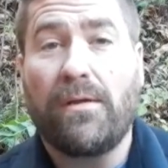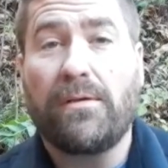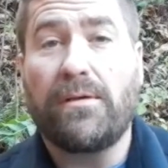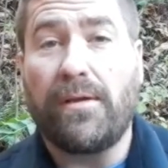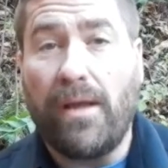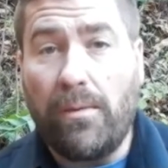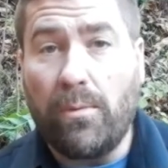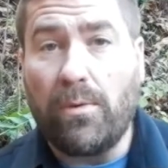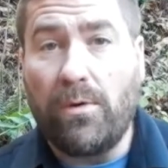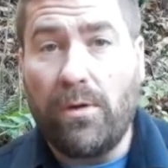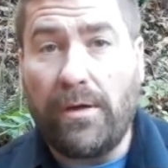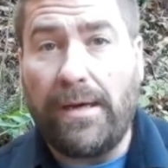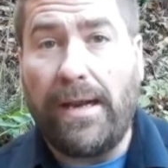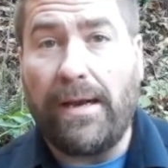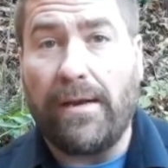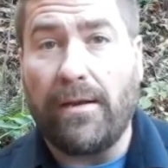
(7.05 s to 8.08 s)
Today we're
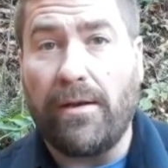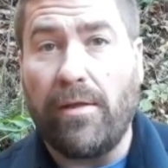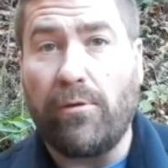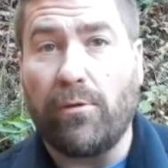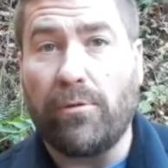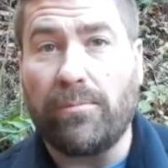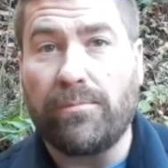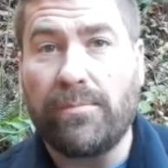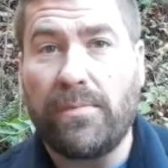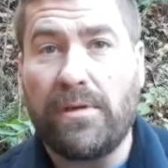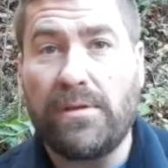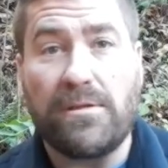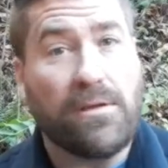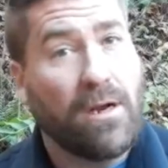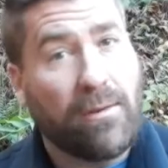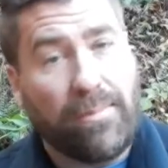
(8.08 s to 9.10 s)
looking at another,
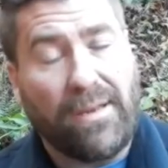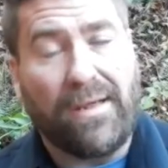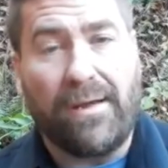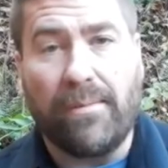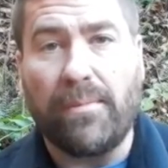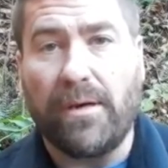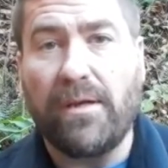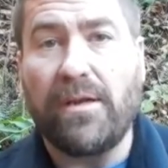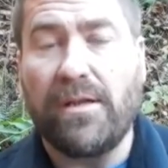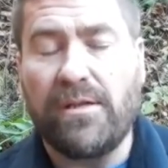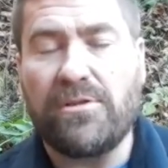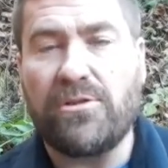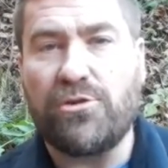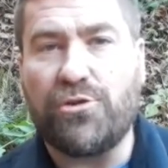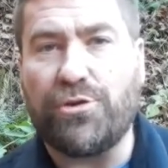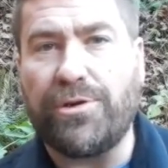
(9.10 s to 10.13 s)
it's not a plant, but it
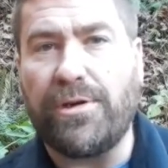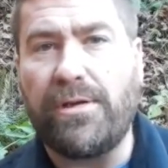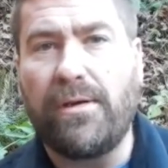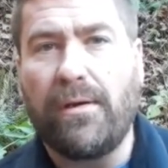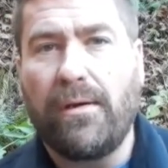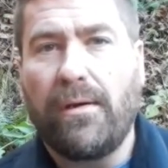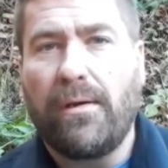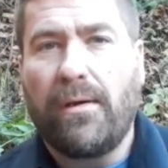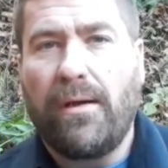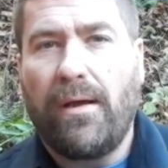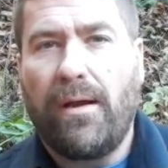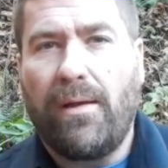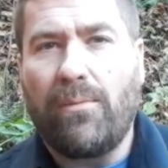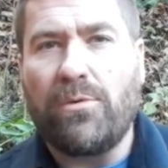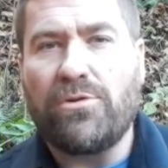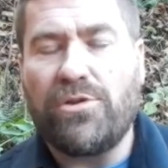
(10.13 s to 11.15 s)
is a tree.
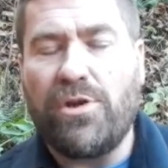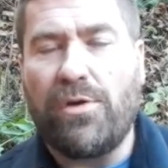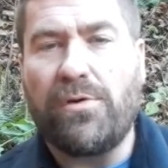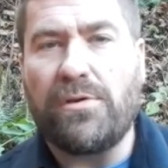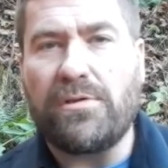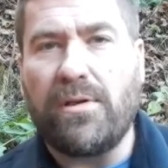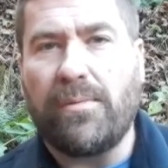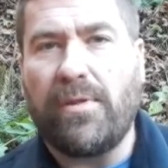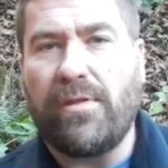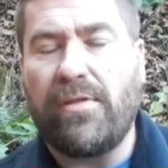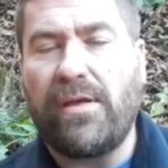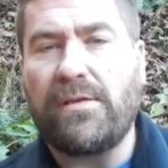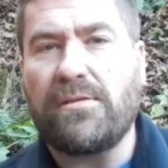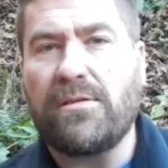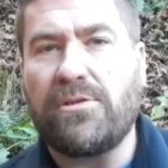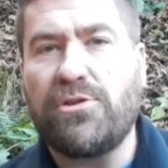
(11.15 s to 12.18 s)
And I want to show you some of the
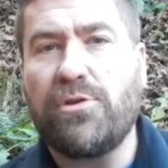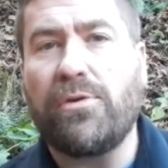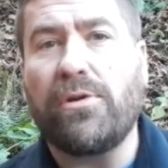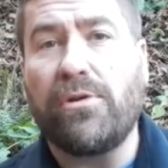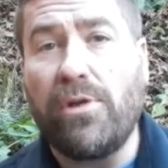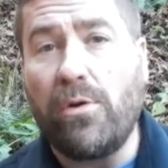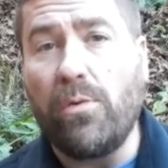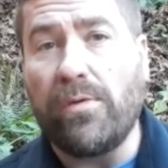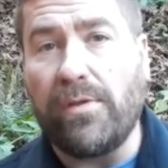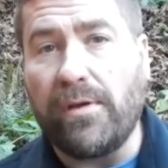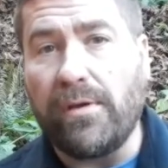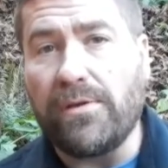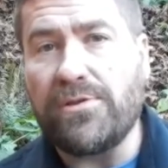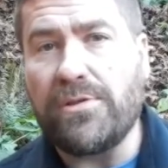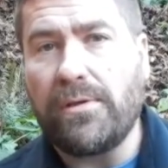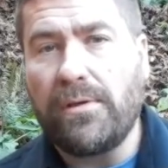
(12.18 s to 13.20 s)
things that you can do with
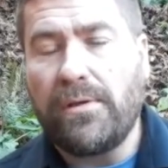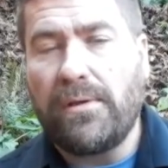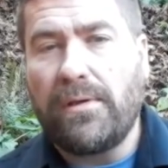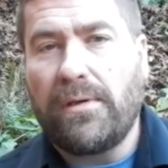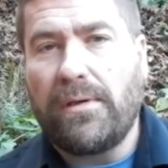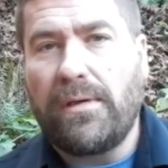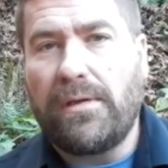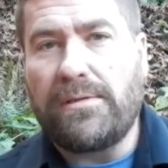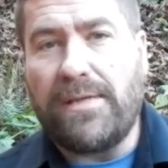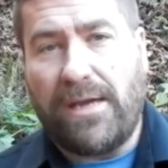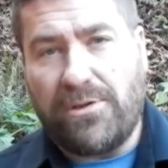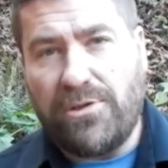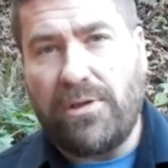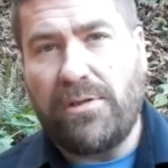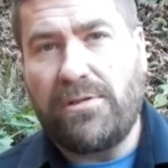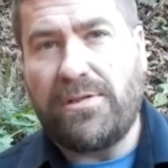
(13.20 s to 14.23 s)
this. It's
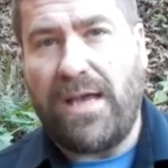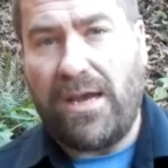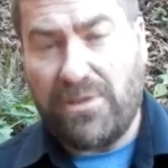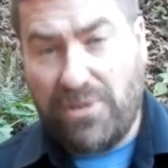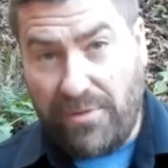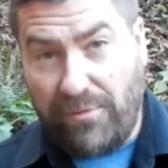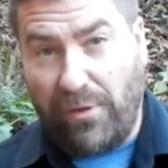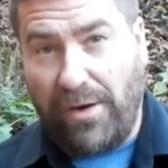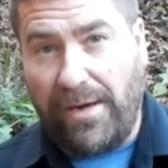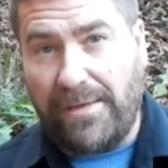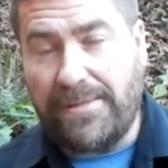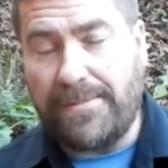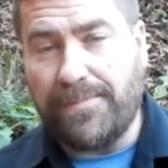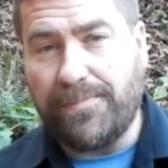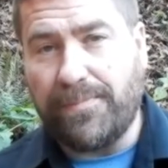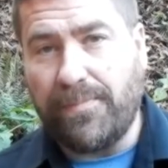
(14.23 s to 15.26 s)
actually
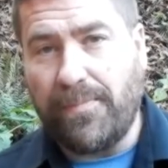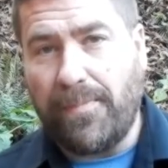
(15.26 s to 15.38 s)
sassafras.